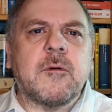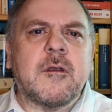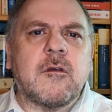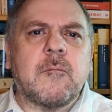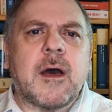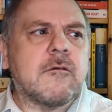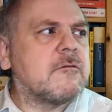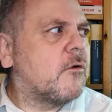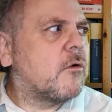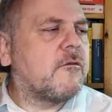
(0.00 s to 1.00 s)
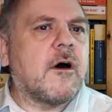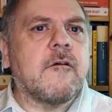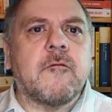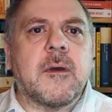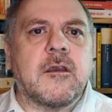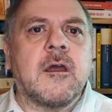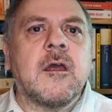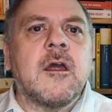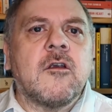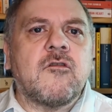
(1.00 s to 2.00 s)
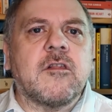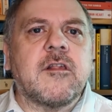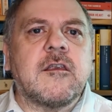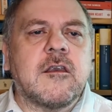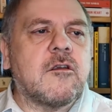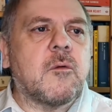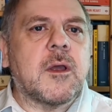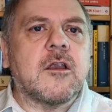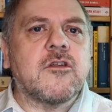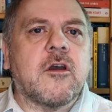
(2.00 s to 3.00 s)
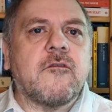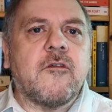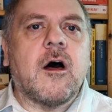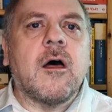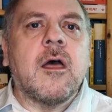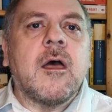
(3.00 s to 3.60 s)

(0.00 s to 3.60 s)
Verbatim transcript: but only about four or five have been translated into English so far.